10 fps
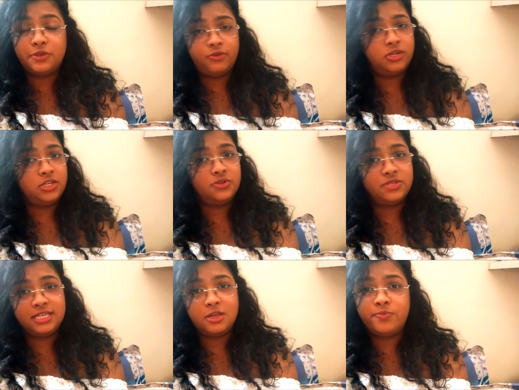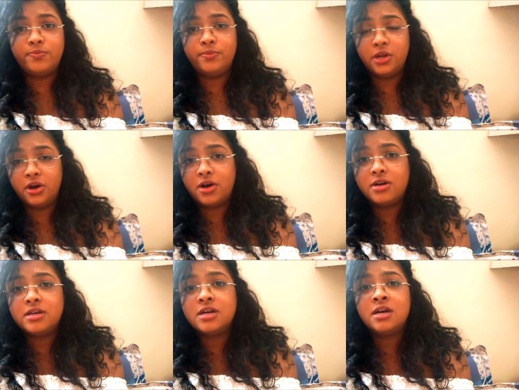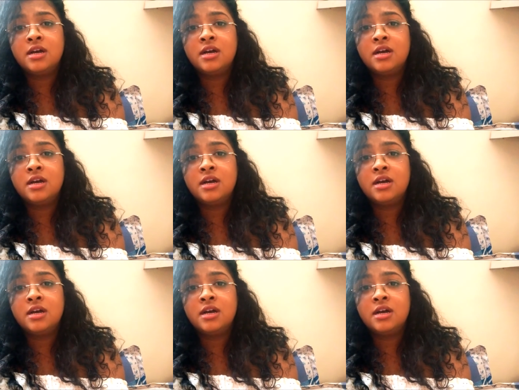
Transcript: so if you need to see the blog,